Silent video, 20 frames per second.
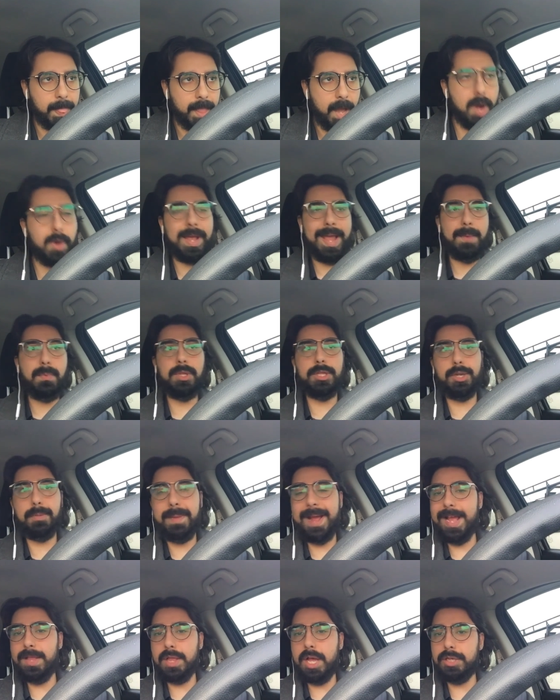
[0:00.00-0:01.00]
Okay, well, their
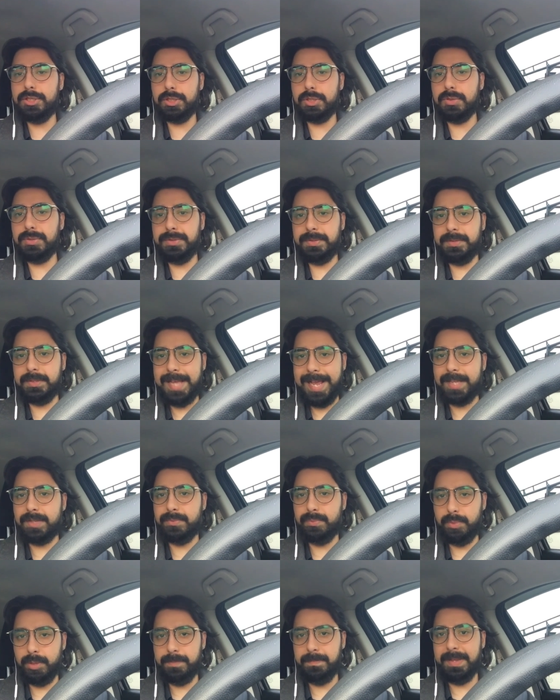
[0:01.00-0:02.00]
biological sex
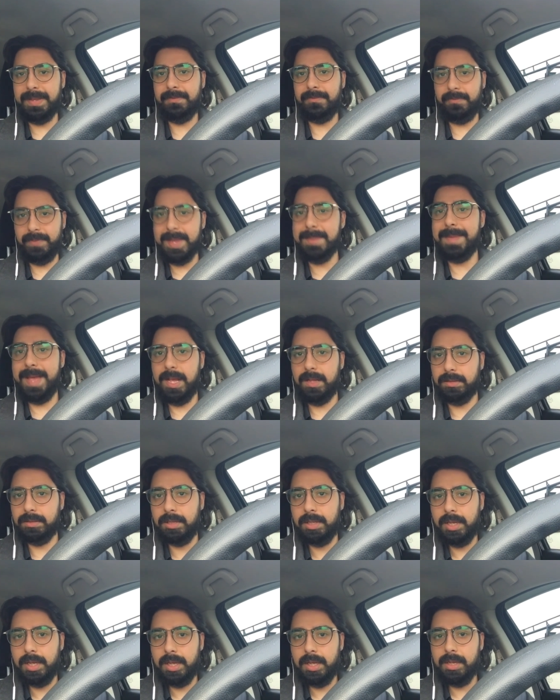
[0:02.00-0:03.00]
would be female.
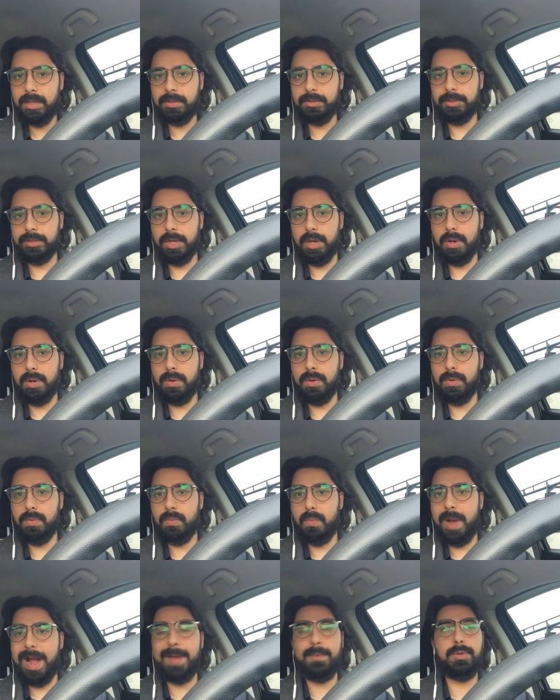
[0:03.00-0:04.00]
So
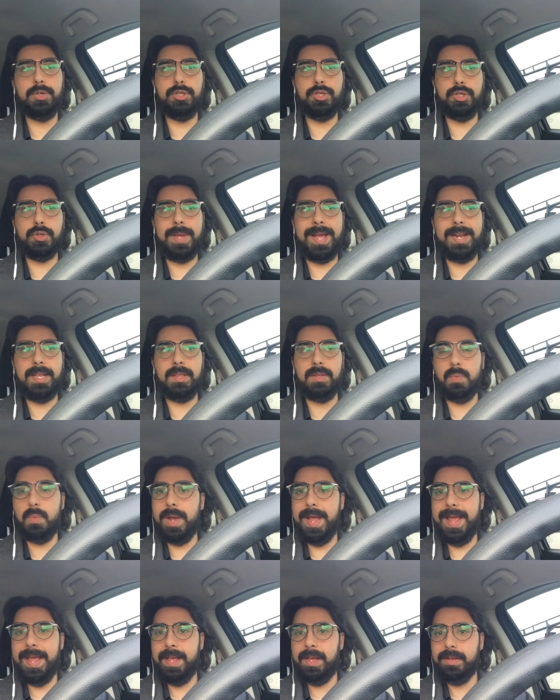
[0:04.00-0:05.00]
why would you get in the
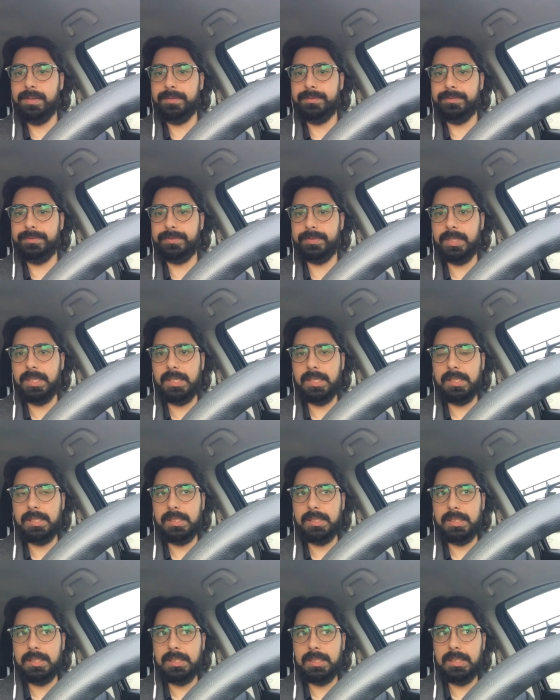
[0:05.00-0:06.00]
way of
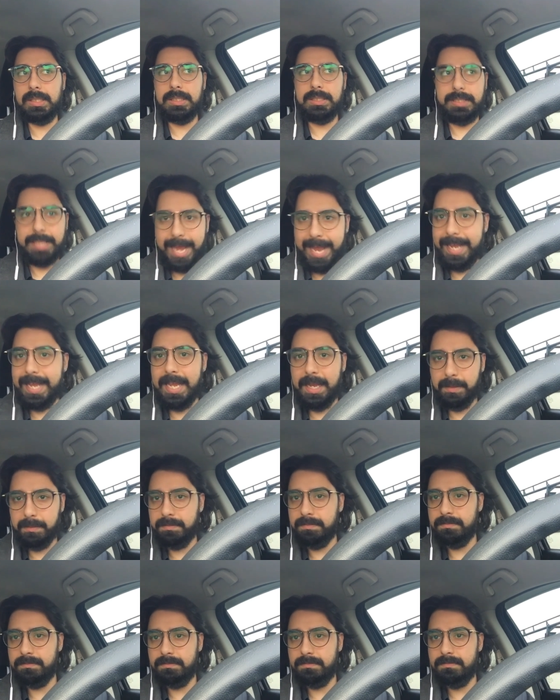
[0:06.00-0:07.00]

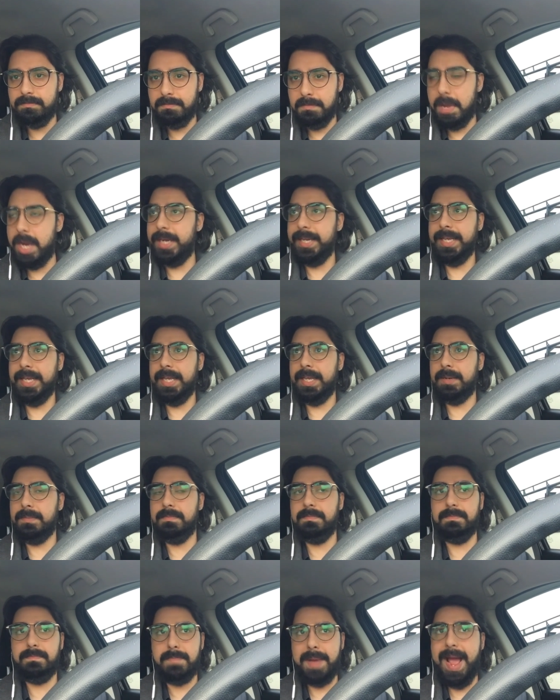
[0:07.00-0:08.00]
taking money
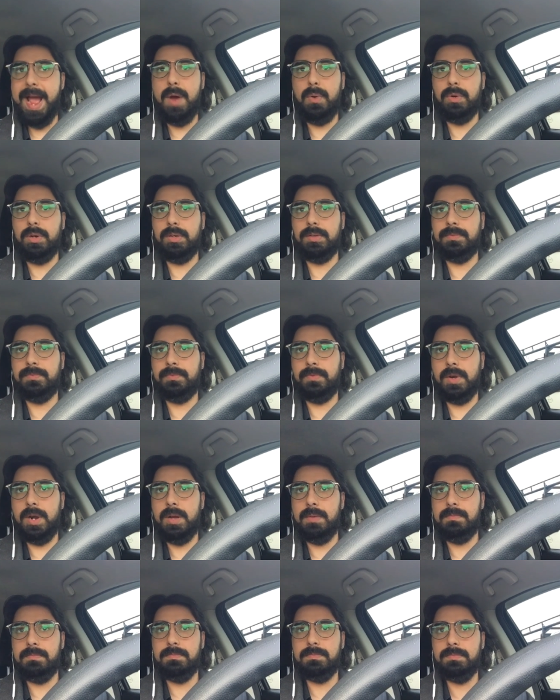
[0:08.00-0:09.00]
and power
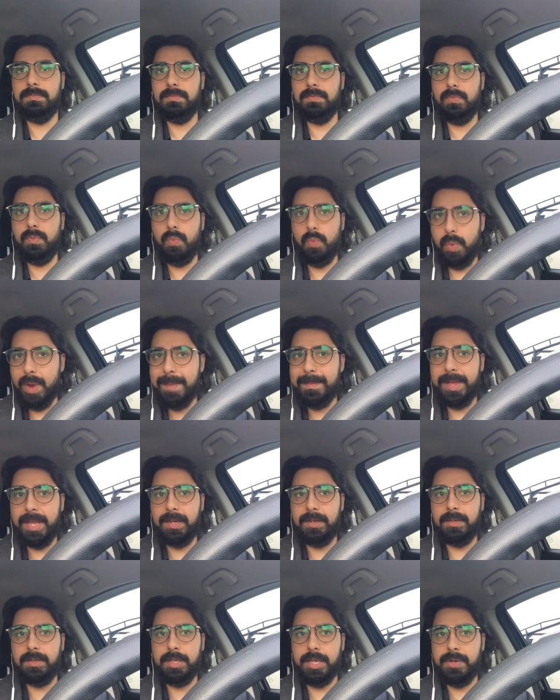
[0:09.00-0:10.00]
from
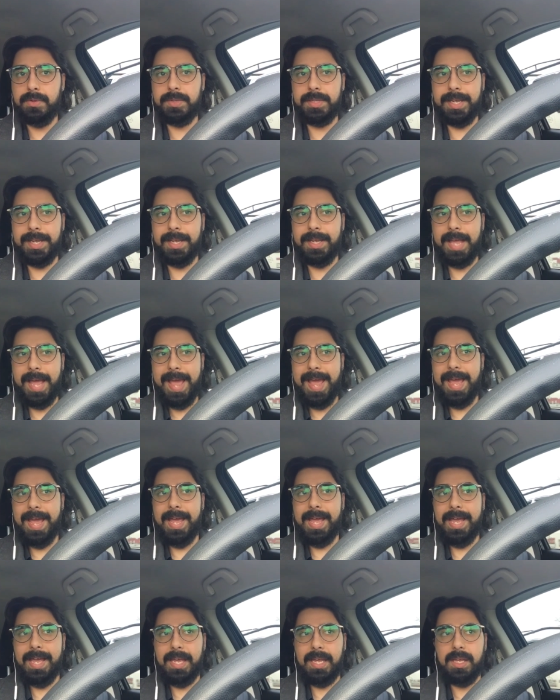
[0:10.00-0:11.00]
women using
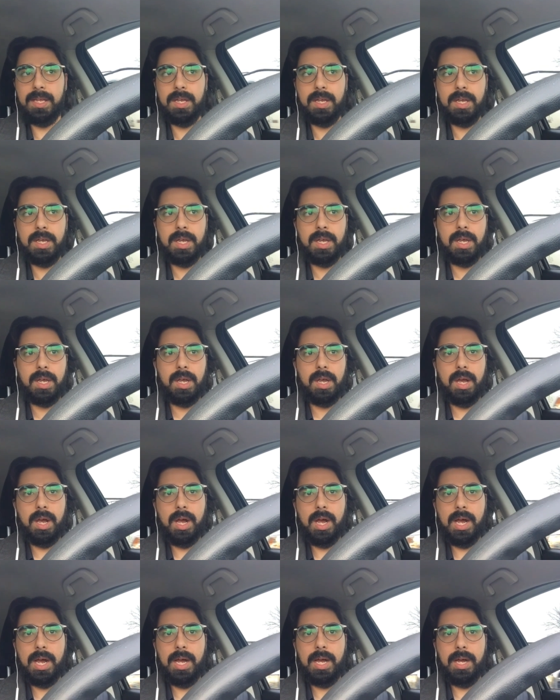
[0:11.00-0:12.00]
a
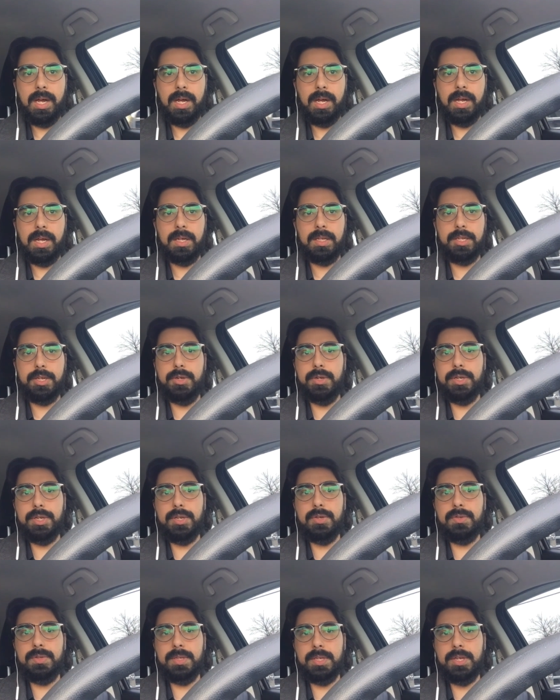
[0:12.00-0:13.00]
uh,
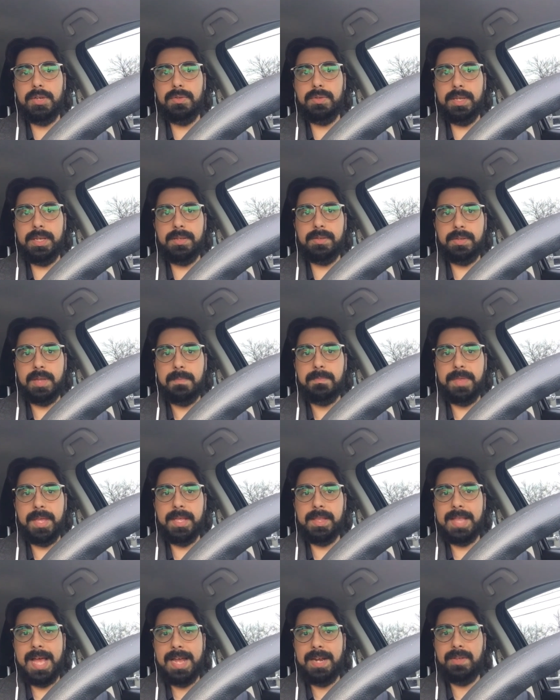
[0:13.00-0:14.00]
using
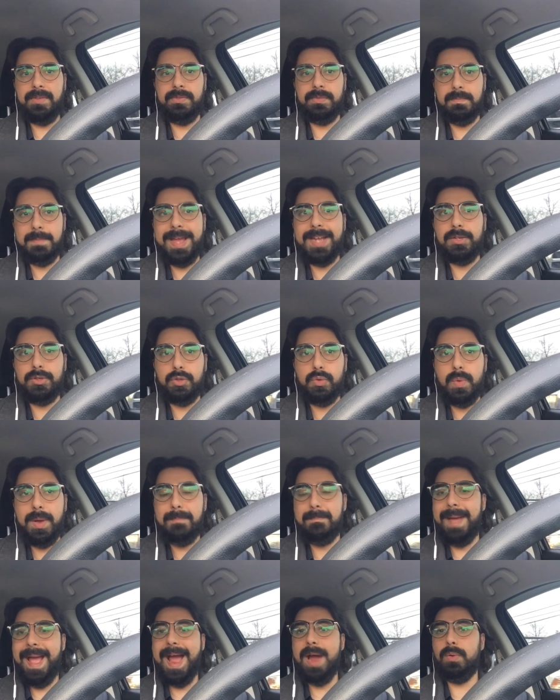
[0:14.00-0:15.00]
something that is meant to
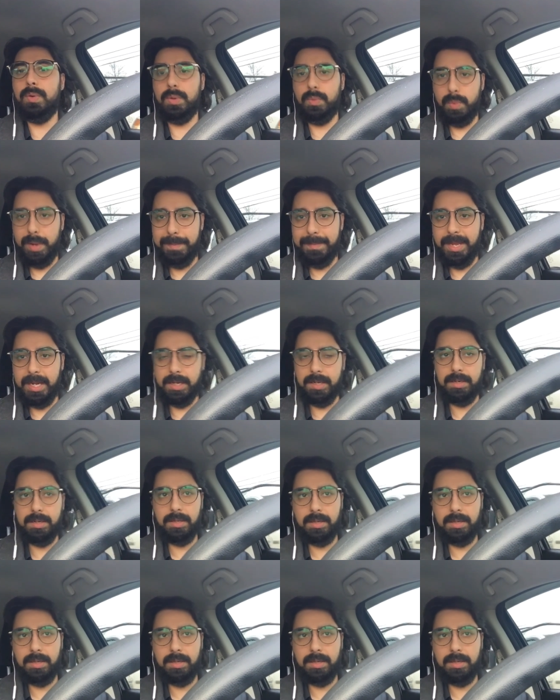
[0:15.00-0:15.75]
empower women?